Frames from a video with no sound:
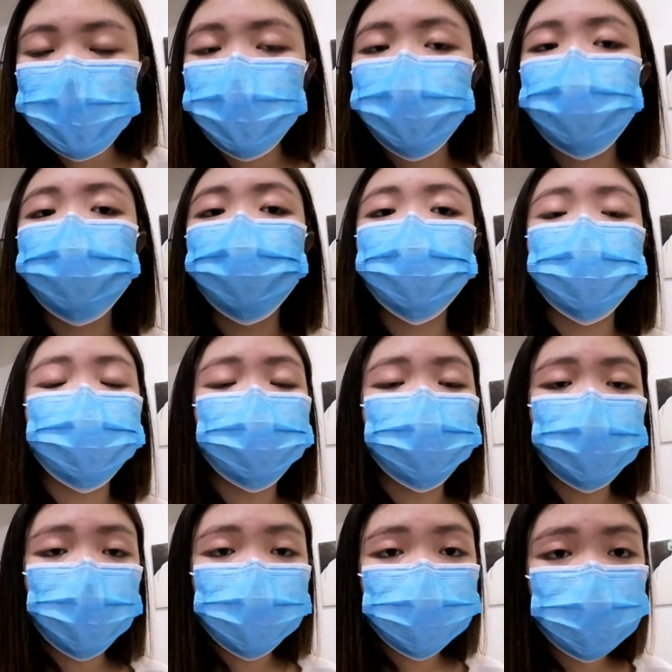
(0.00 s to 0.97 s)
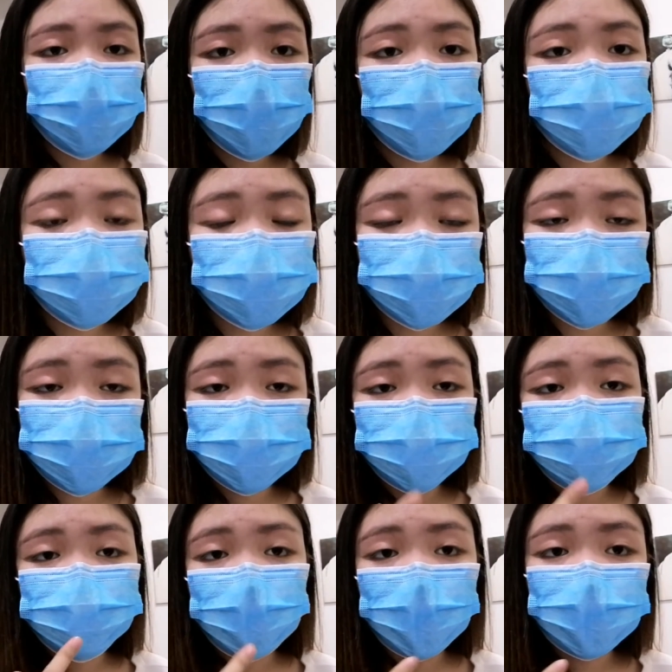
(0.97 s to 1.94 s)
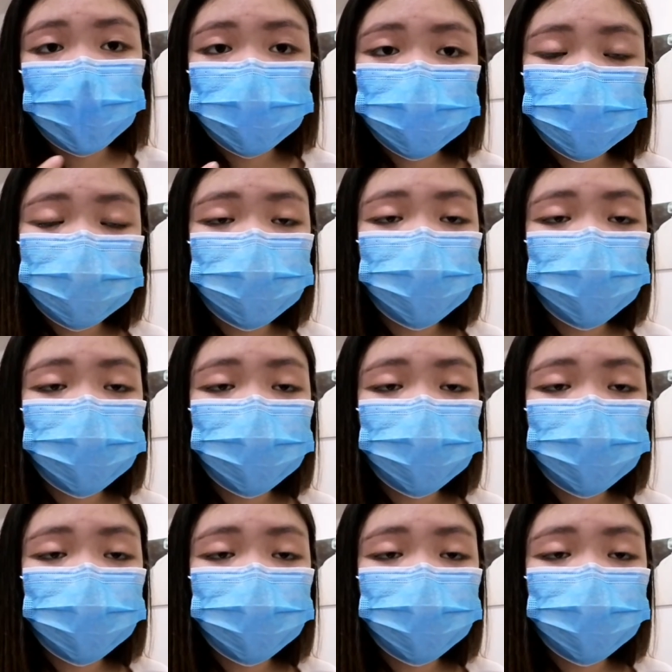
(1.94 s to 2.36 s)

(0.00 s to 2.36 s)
you just don't cover your mouth,